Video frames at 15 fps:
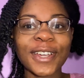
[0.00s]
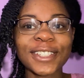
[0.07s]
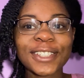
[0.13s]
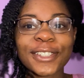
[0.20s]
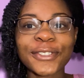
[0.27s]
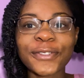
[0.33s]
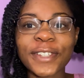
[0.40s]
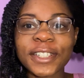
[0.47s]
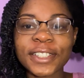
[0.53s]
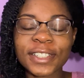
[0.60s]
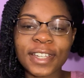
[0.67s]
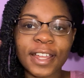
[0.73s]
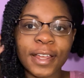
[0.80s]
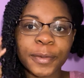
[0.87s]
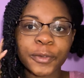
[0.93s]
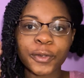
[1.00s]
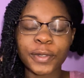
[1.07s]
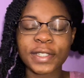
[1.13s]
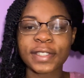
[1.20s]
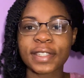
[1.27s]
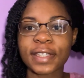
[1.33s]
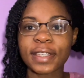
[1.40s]
I just finished up
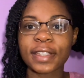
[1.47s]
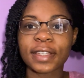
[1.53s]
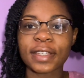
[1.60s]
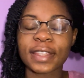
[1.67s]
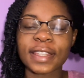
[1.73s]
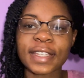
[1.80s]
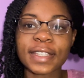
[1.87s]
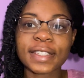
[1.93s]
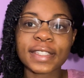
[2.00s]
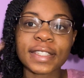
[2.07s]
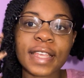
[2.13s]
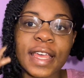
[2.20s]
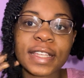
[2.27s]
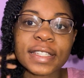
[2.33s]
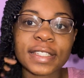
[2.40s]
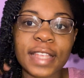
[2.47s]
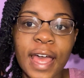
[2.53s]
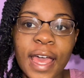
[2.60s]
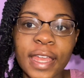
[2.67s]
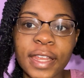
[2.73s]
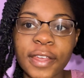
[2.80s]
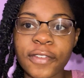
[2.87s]
twisting this
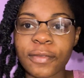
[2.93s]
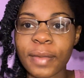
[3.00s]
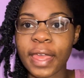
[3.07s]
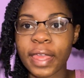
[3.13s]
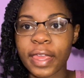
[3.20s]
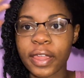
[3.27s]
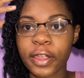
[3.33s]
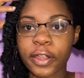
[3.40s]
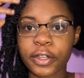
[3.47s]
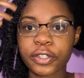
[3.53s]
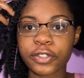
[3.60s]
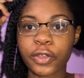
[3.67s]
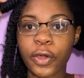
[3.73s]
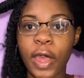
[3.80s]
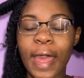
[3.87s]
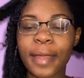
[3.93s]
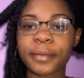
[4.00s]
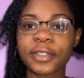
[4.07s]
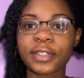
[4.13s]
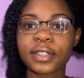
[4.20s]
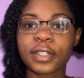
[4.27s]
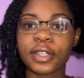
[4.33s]
side of my hair, so I'm
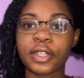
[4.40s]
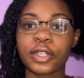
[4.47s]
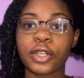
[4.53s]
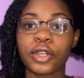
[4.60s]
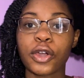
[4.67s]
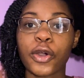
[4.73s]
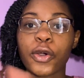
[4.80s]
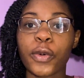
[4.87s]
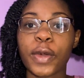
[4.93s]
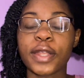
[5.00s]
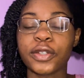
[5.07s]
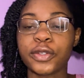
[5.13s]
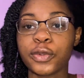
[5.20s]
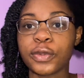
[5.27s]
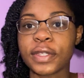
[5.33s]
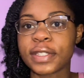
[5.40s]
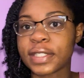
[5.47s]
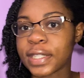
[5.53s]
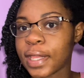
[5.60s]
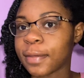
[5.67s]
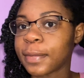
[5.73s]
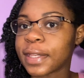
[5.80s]
just gonna go and do the
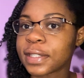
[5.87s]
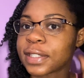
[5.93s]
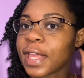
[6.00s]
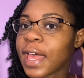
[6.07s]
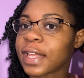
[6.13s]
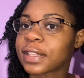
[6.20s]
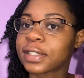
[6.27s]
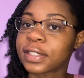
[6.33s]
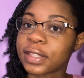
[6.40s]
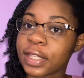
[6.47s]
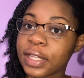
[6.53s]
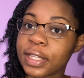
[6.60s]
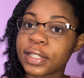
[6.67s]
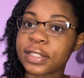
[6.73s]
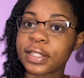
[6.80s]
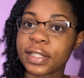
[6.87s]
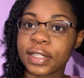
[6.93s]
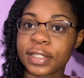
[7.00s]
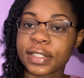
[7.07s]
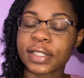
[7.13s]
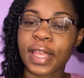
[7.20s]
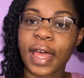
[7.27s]
same exact thing to
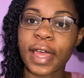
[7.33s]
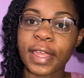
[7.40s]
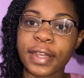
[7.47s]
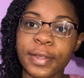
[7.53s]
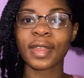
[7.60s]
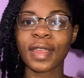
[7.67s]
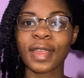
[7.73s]
this side.